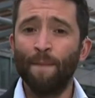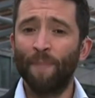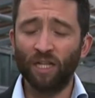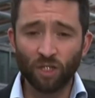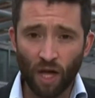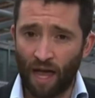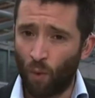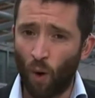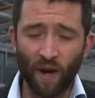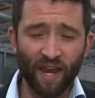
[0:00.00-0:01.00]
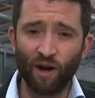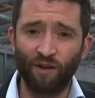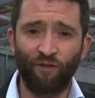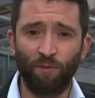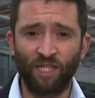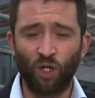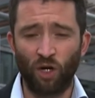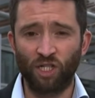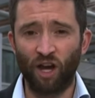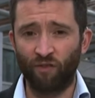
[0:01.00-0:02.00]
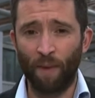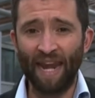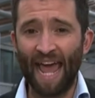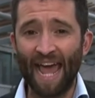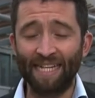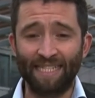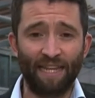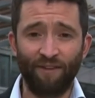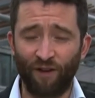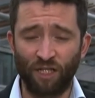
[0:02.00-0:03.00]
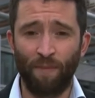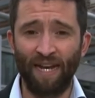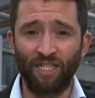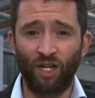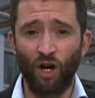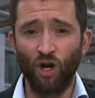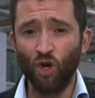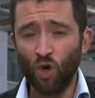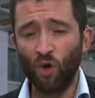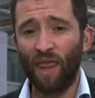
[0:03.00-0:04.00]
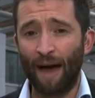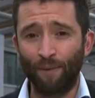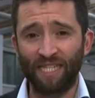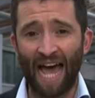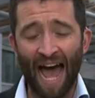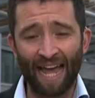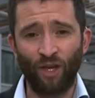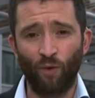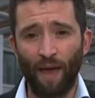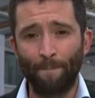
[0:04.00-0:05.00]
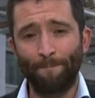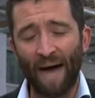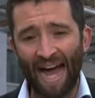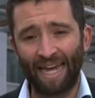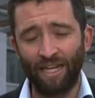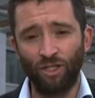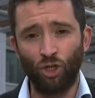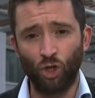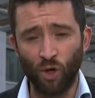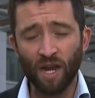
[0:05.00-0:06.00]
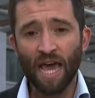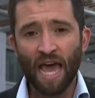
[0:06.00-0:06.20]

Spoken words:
But what we're hearing from the Scottish Government is that the First Minister knew that was accurate back in June,